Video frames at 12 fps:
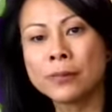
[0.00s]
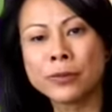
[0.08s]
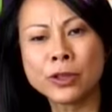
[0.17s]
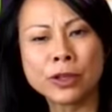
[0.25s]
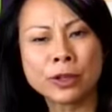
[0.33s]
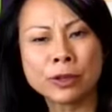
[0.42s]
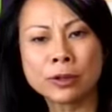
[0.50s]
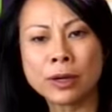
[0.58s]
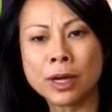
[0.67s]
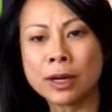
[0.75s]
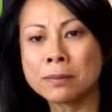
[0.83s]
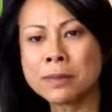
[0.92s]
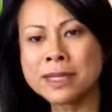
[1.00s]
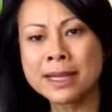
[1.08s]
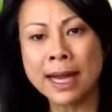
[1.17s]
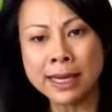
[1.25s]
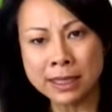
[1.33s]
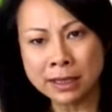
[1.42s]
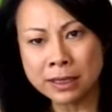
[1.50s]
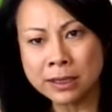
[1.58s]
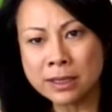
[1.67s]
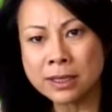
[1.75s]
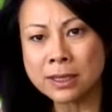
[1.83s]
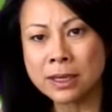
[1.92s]
you know, uh,
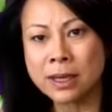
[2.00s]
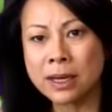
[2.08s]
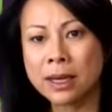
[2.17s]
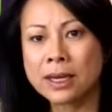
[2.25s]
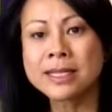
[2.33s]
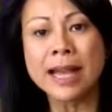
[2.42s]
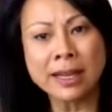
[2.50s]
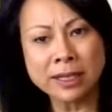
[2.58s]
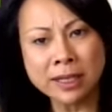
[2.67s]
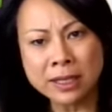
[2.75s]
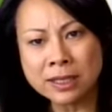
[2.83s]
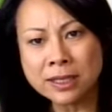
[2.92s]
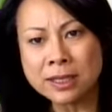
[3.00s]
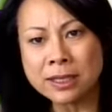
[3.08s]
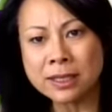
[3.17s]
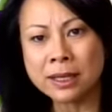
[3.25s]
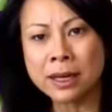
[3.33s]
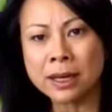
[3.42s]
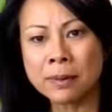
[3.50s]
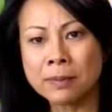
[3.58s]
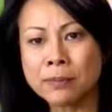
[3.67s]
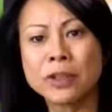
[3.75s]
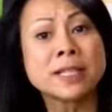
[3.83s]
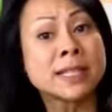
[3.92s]
misguidance, sadness, um,
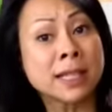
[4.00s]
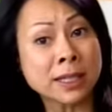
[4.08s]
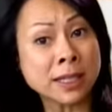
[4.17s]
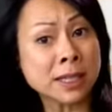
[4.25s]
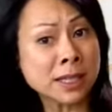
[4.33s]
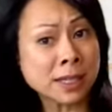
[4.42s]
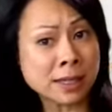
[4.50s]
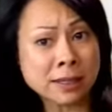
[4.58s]
disease, sickness.